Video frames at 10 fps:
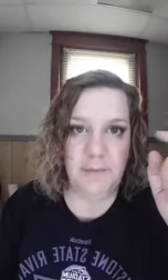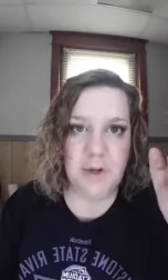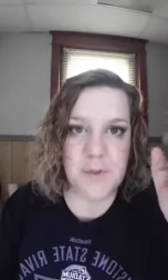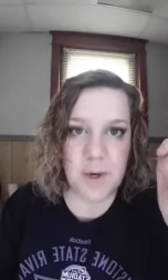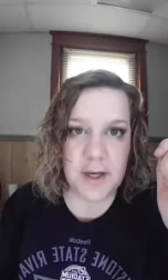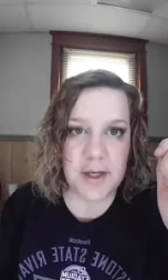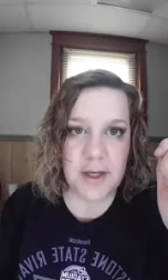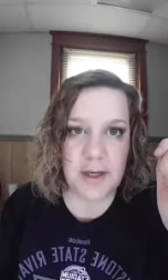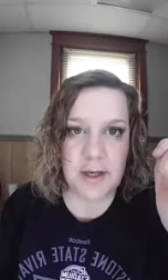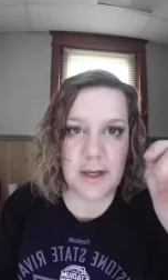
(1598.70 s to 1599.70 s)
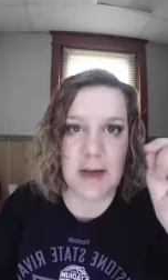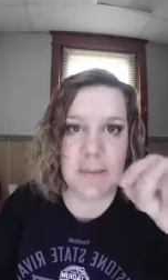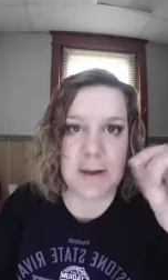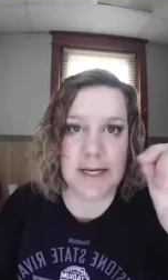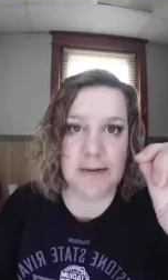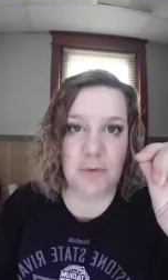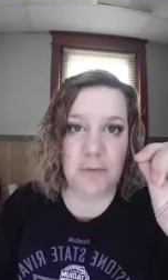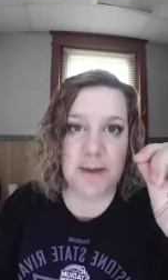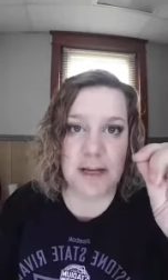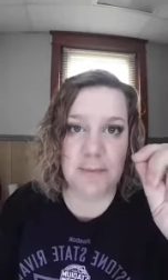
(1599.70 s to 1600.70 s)
rose water and pick up
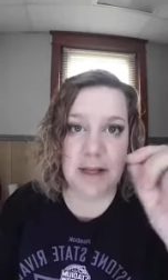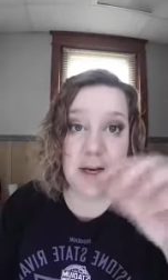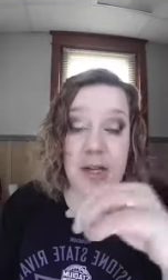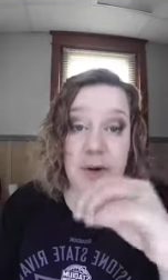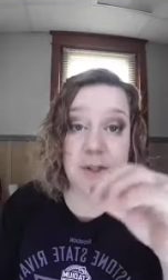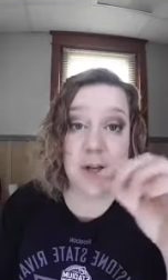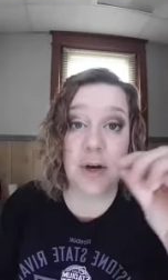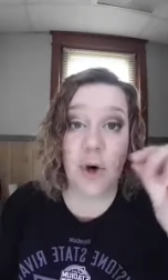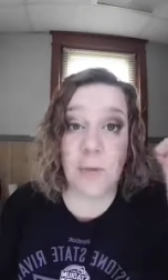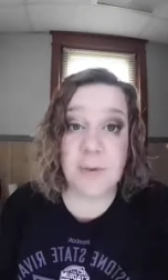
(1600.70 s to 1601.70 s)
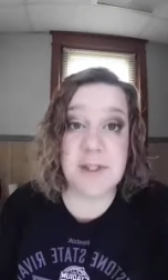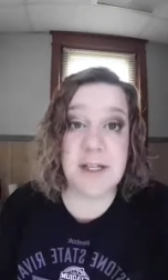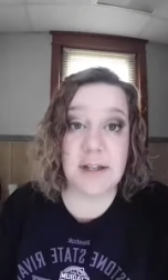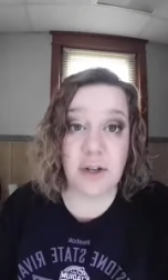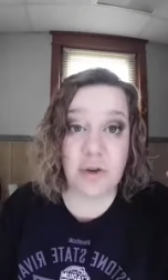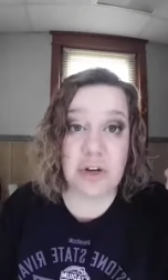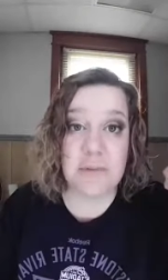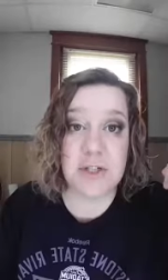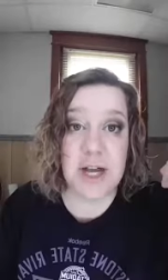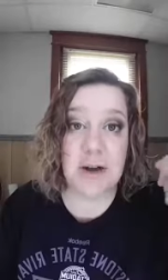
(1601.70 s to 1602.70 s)
more pigment, and it goes on almost like the
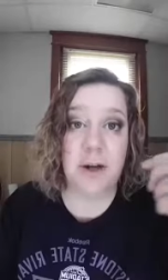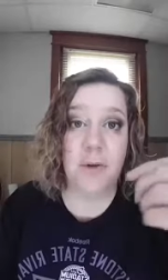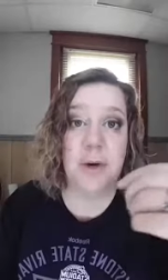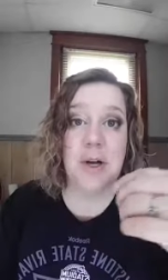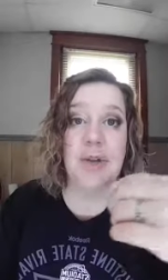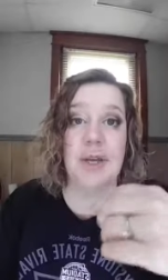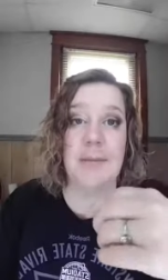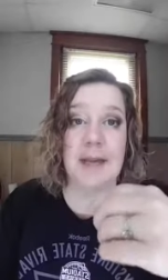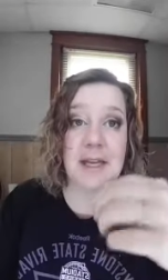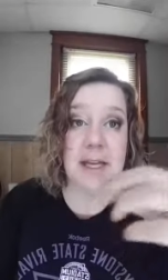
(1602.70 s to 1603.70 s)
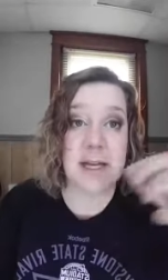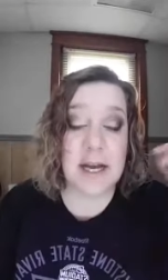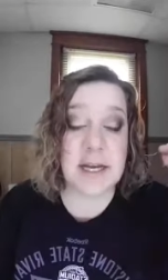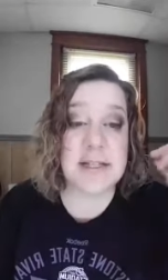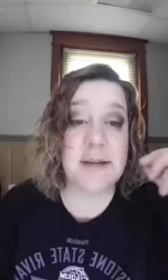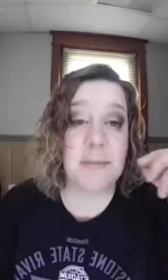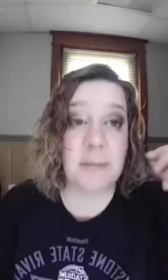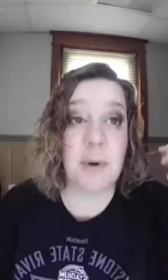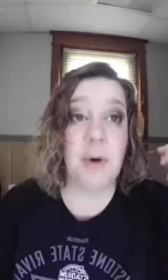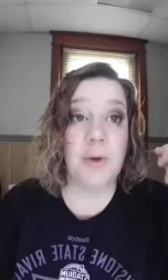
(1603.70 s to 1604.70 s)
cream shadow, where you can make it nice
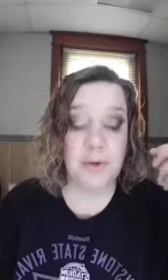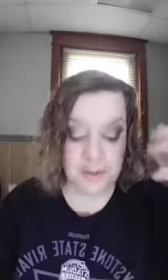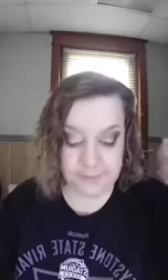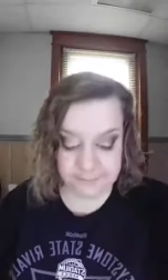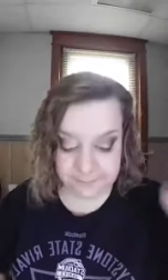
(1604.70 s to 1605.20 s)
and bold.